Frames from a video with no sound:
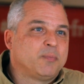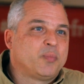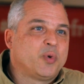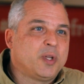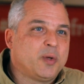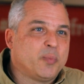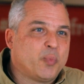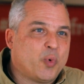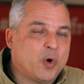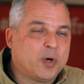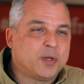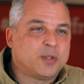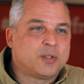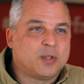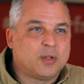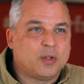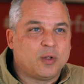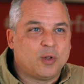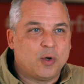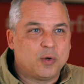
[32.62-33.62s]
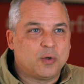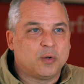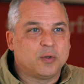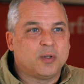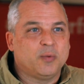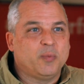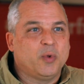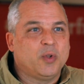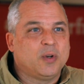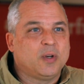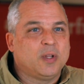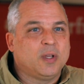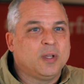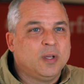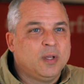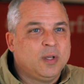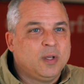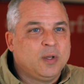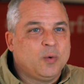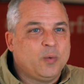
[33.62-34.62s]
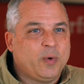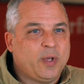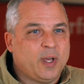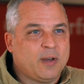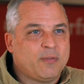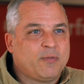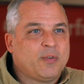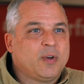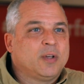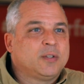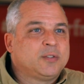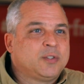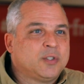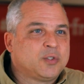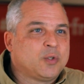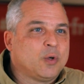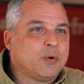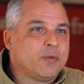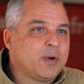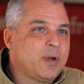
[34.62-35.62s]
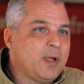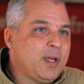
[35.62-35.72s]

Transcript: pretty important to the local community. We have just over